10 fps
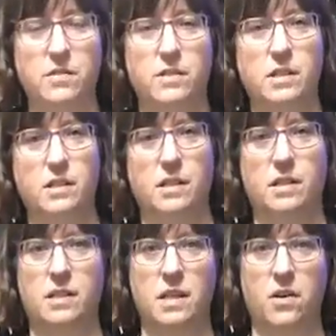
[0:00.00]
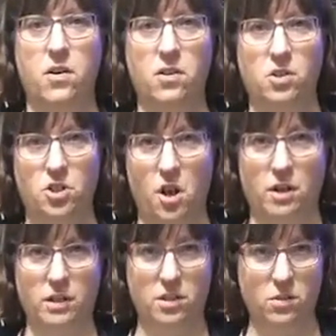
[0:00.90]
If you can tell, Chalk
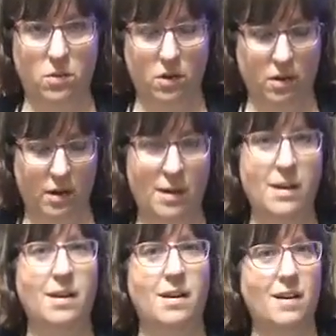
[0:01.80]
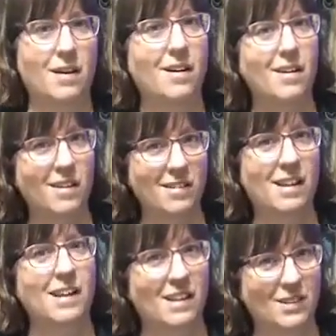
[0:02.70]
Couture, huh?
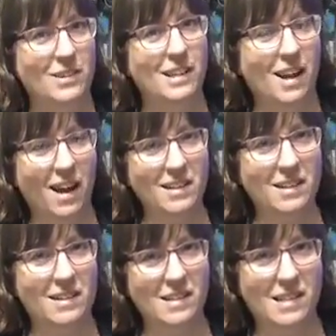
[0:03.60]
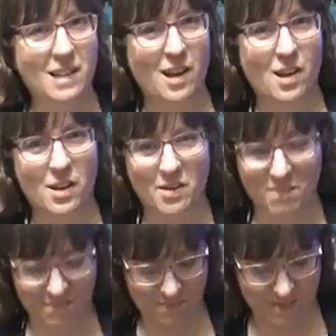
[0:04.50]
We got it this
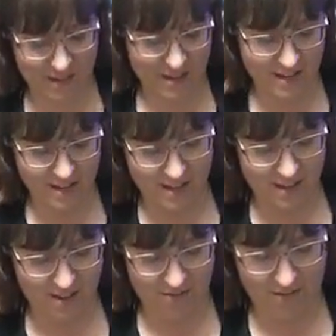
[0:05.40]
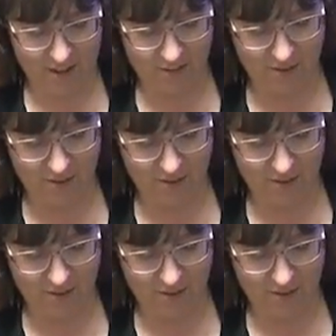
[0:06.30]
time. I found the